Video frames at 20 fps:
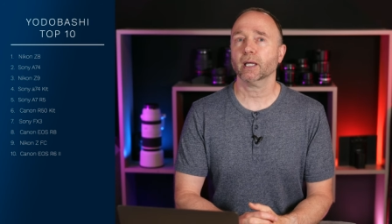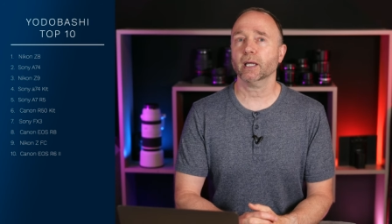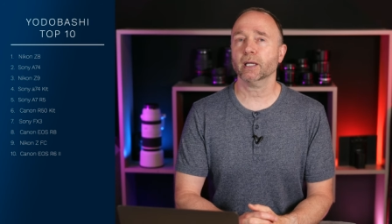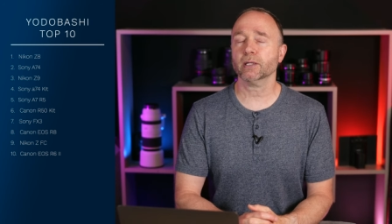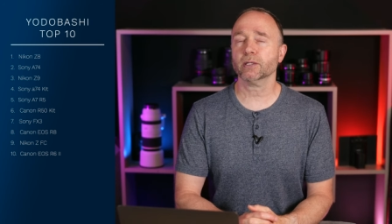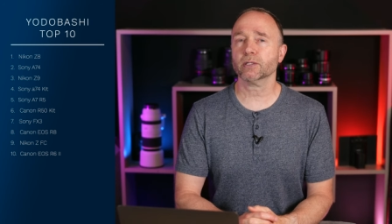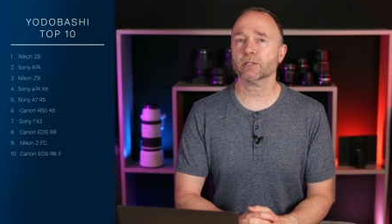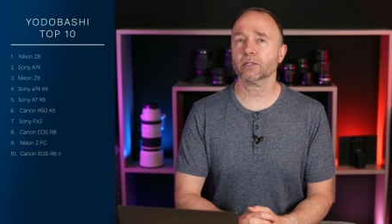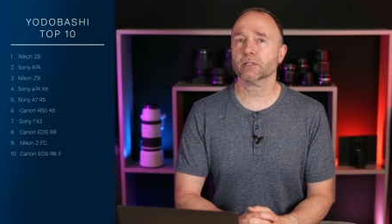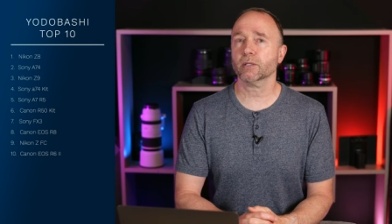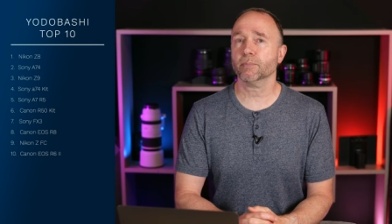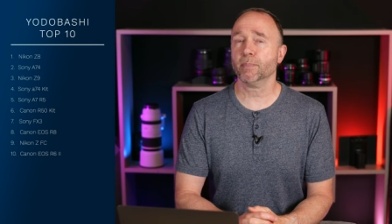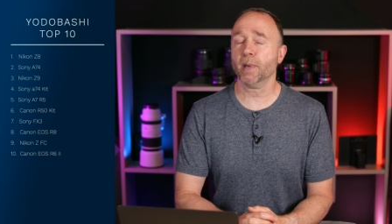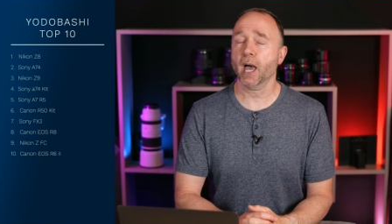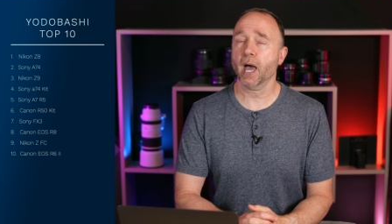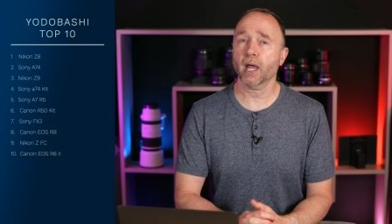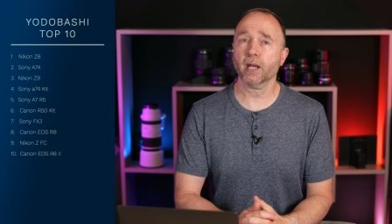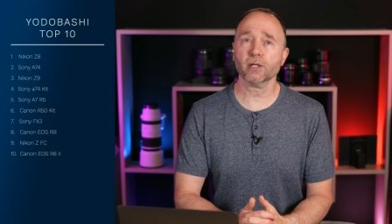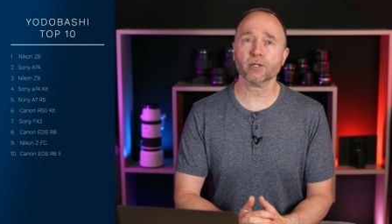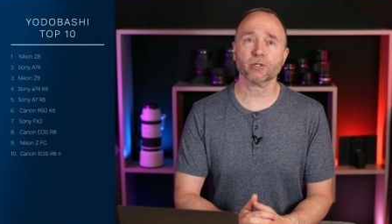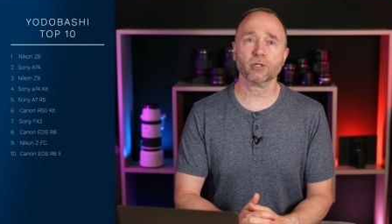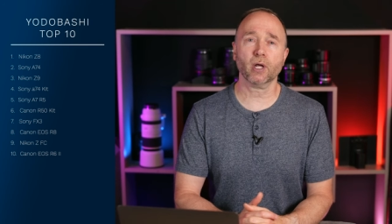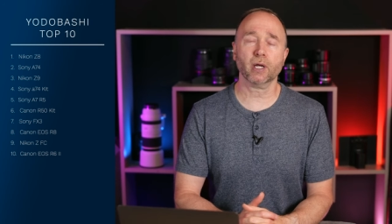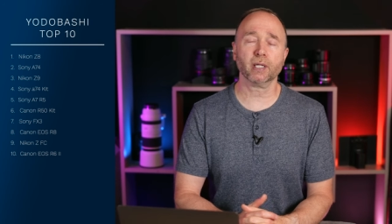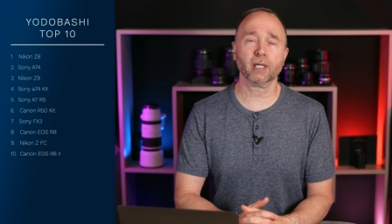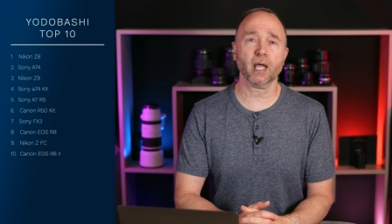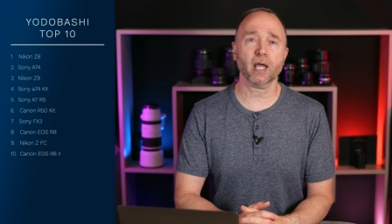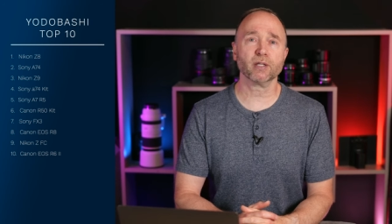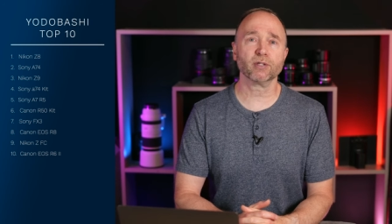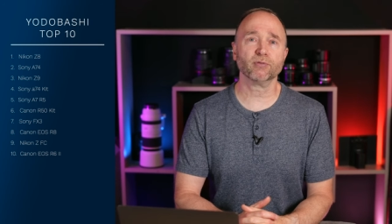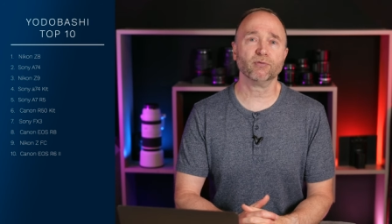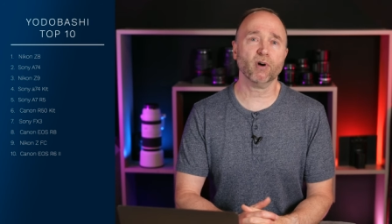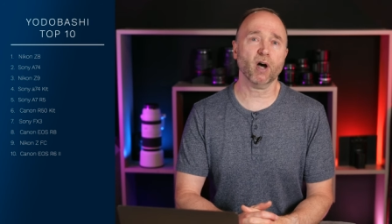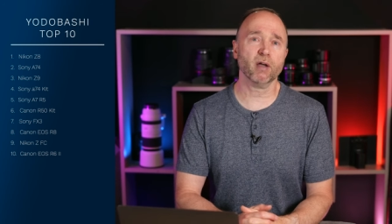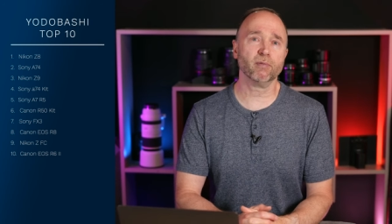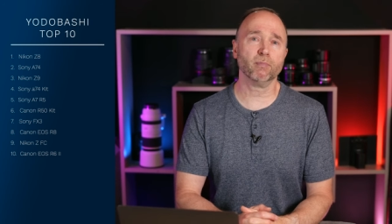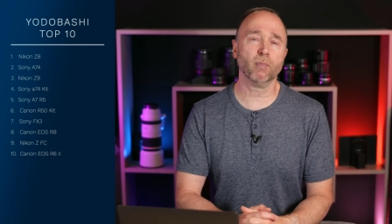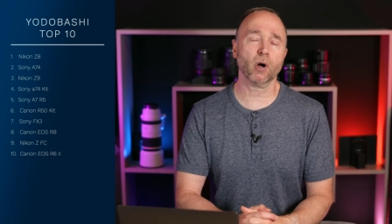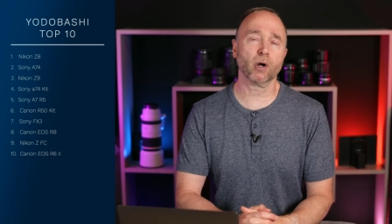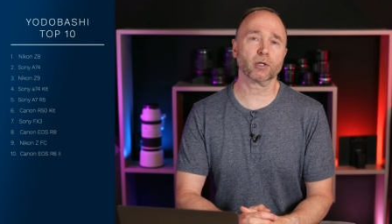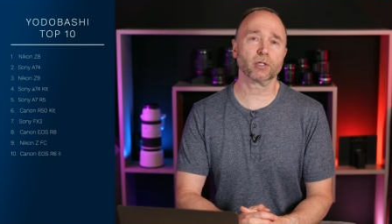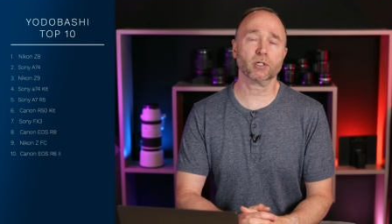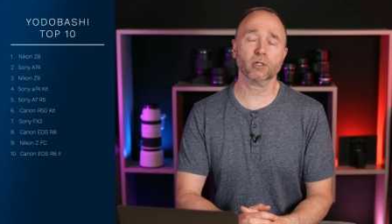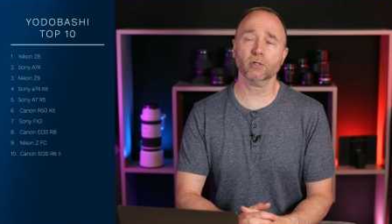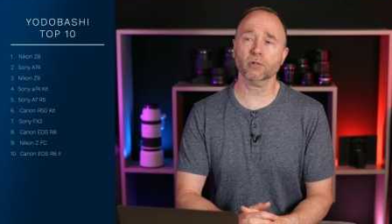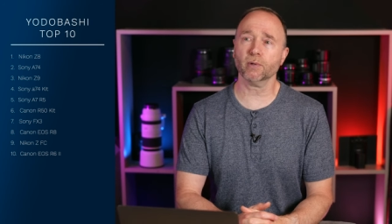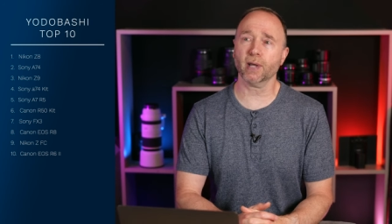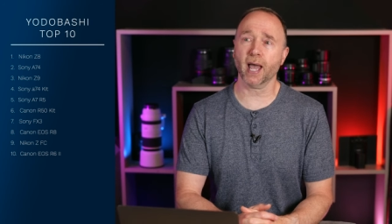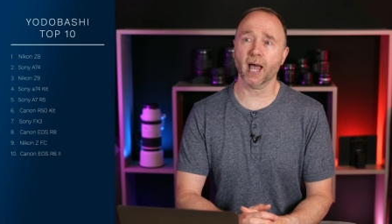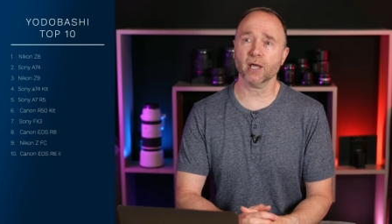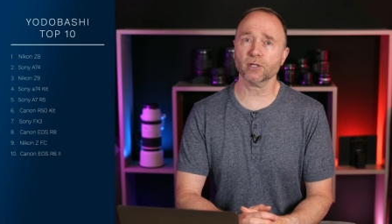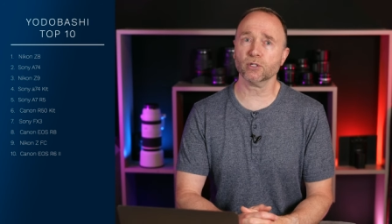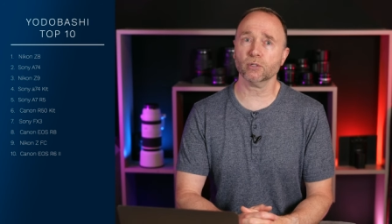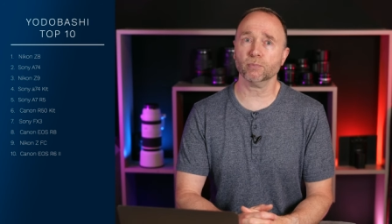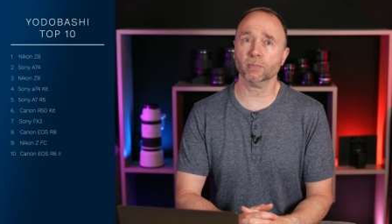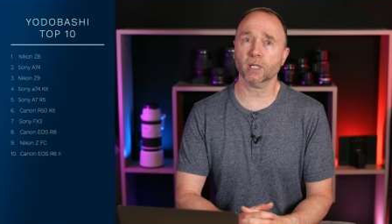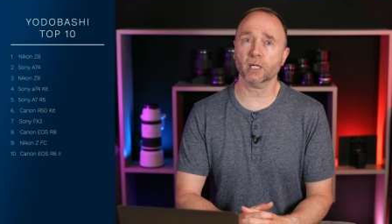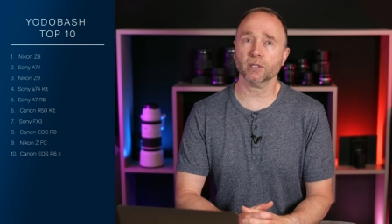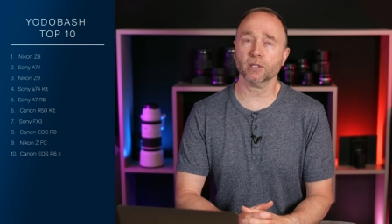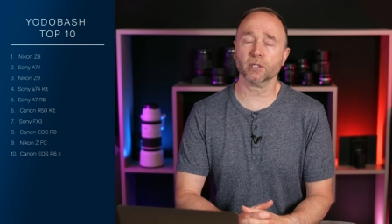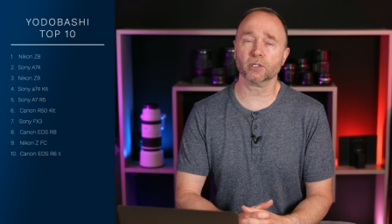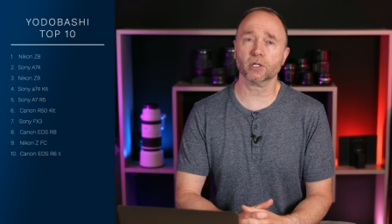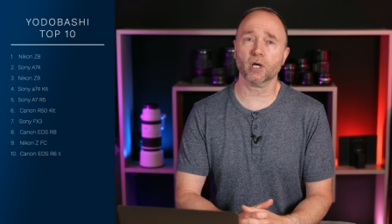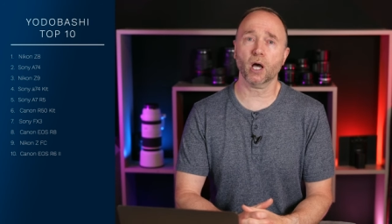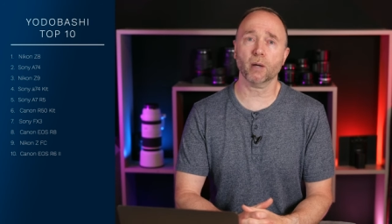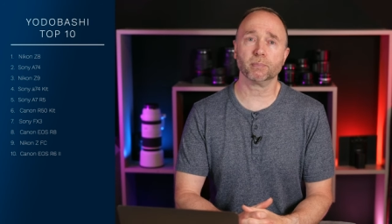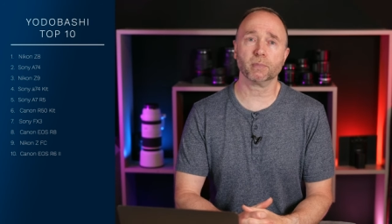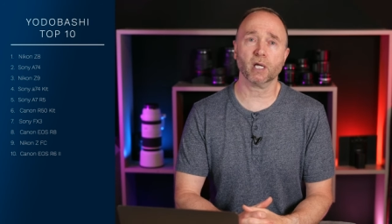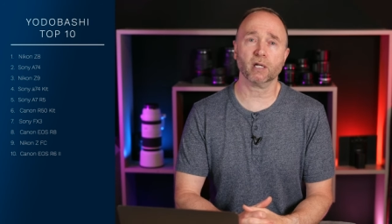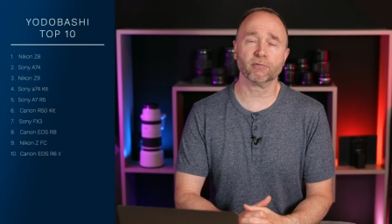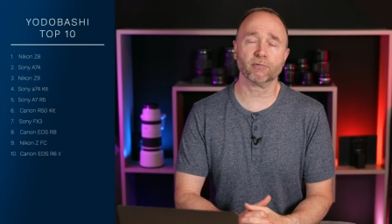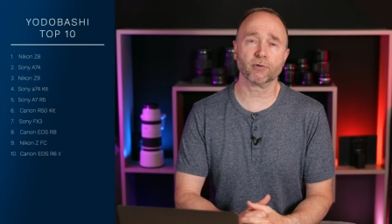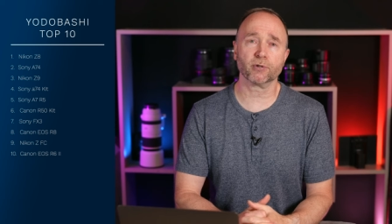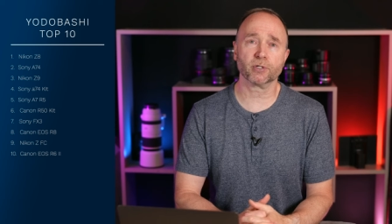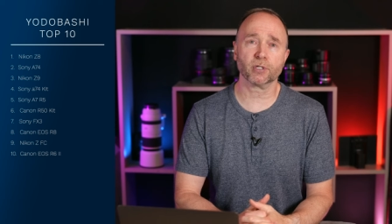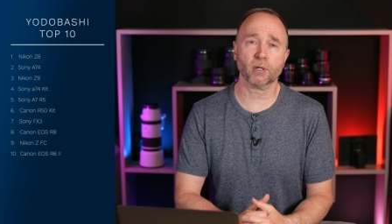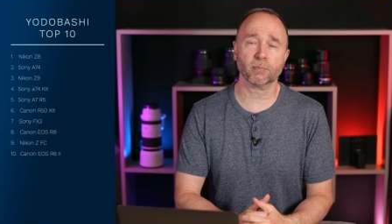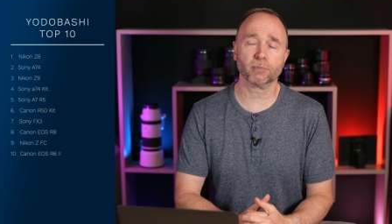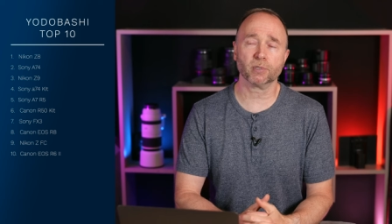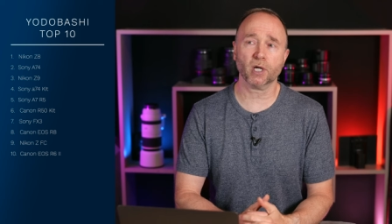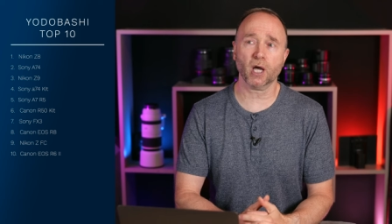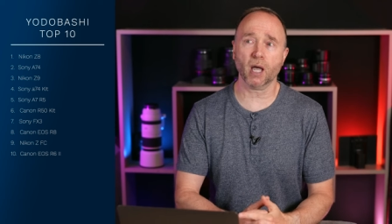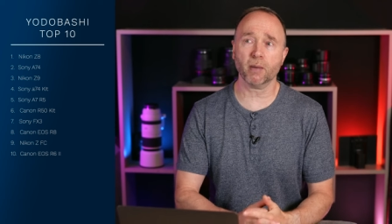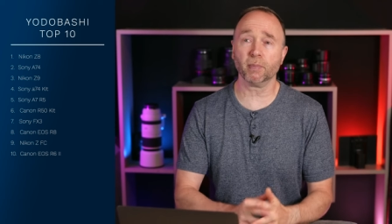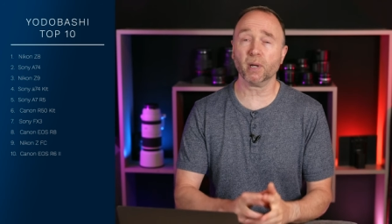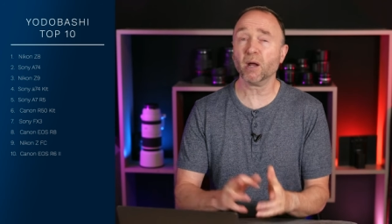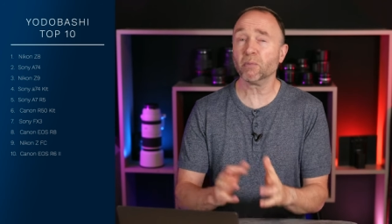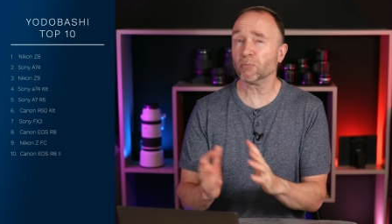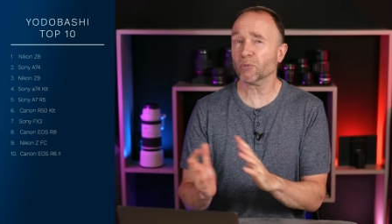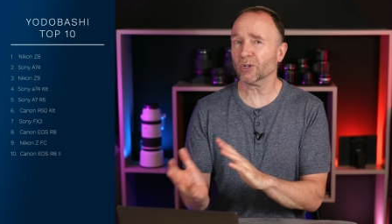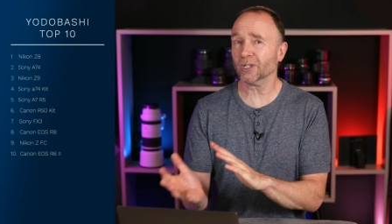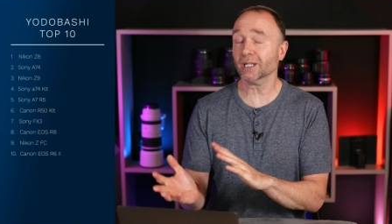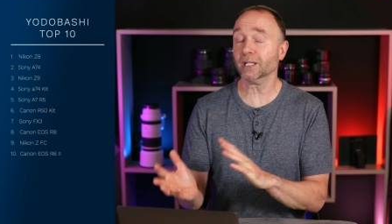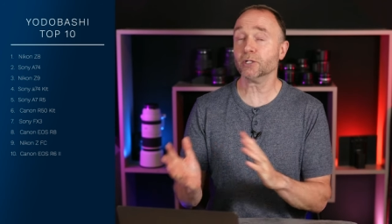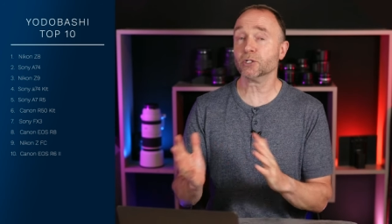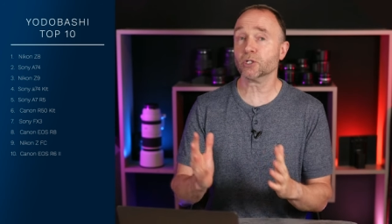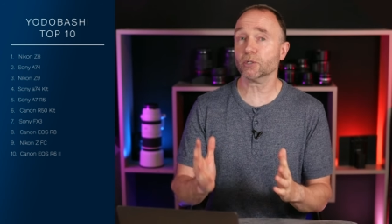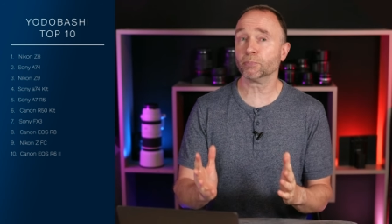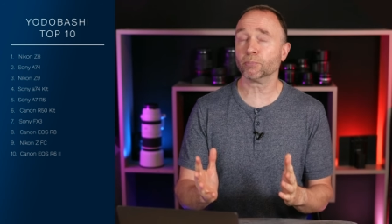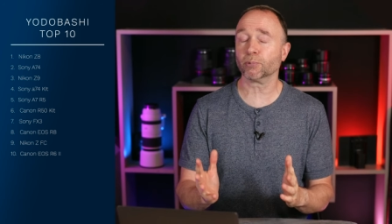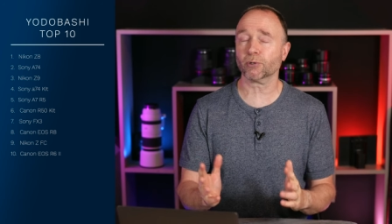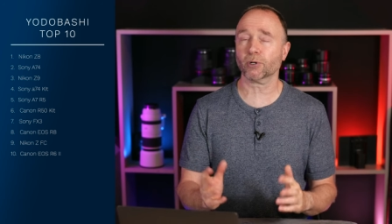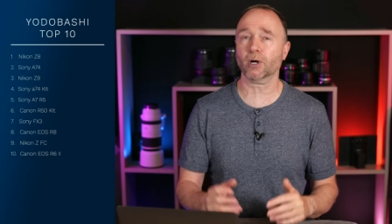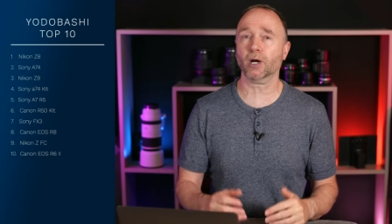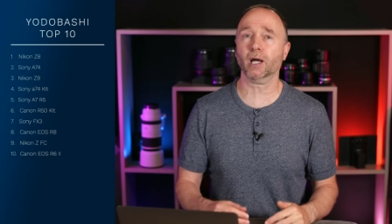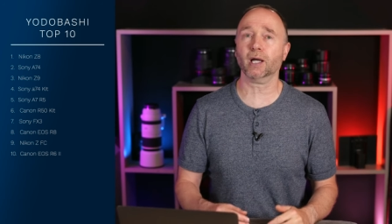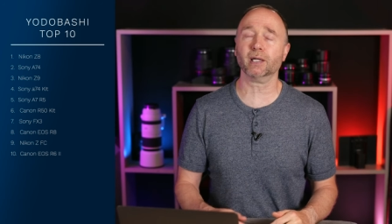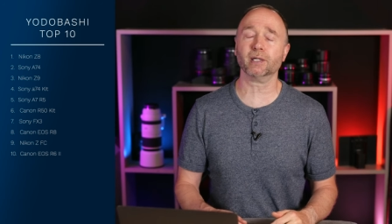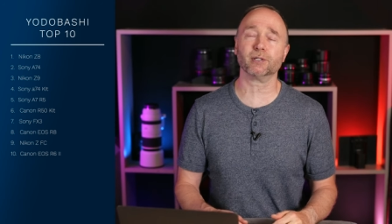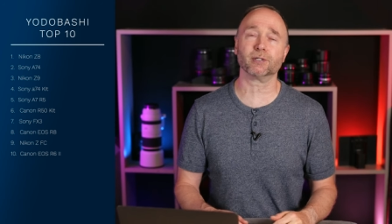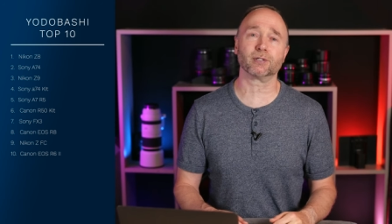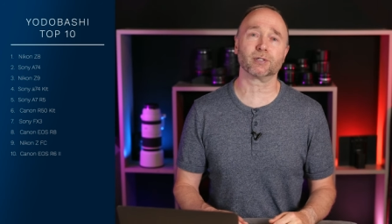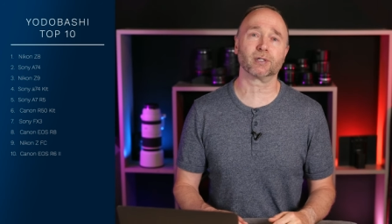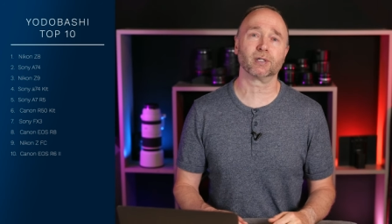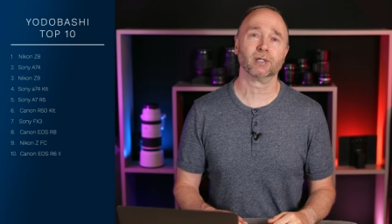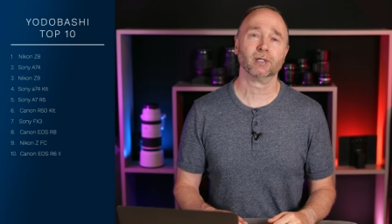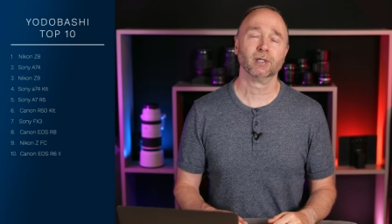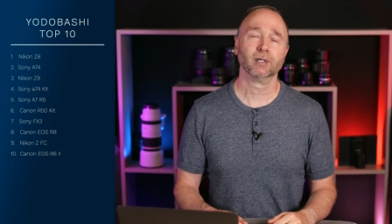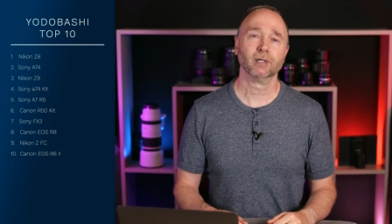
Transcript: is the Panasonic S five Mark two. It hasn't been in the top ten for some time, and I'm really surprised.